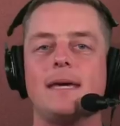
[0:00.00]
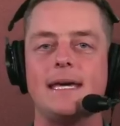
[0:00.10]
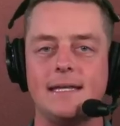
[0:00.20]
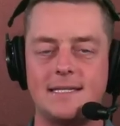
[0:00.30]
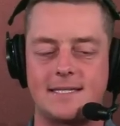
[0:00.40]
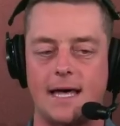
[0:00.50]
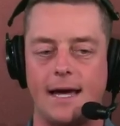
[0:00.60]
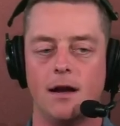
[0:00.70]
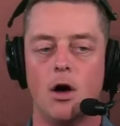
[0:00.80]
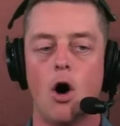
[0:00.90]

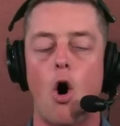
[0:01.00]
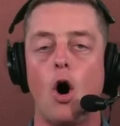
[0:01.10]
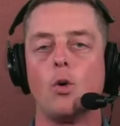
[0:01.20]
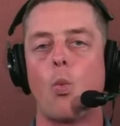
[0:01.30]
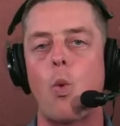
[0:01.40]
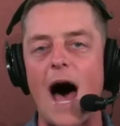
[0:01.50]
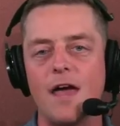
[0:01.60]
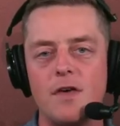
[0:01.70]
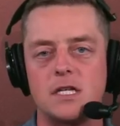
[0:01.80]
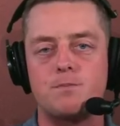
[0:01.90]
insight on why
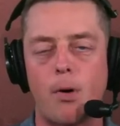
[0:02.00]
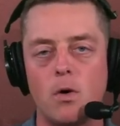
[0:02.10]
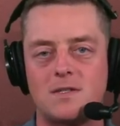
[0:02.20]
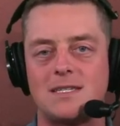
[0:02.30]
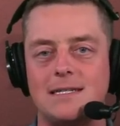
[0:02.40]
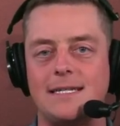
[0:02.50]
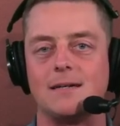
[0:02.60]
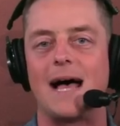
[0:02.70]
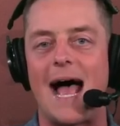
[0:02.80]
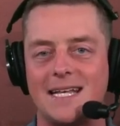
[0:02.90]
this Bosa
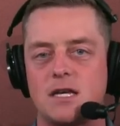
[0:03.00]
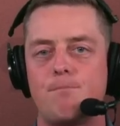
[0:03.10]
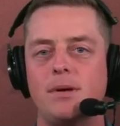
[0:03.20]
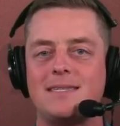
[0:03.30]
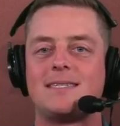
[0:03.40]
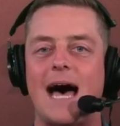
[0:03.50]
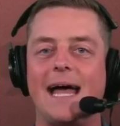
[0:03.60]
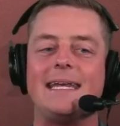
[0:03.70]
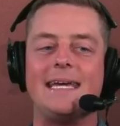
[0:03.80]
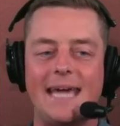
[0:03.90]
deal hasn't been
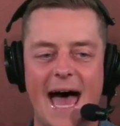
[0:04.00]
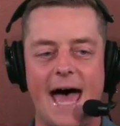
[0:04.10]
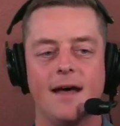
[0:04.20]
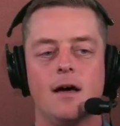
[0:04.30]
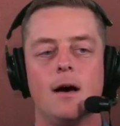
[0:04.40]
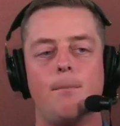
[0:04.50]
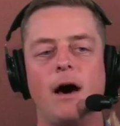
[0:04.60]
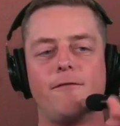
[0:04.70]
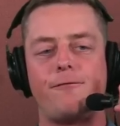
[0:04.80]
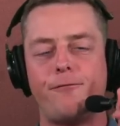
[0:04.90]
signed yet.
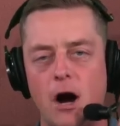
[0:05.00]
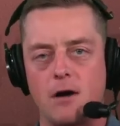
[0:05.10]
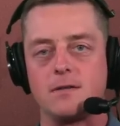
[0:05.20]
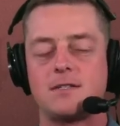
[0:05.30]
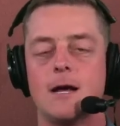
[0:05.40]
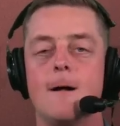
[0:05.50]
But first,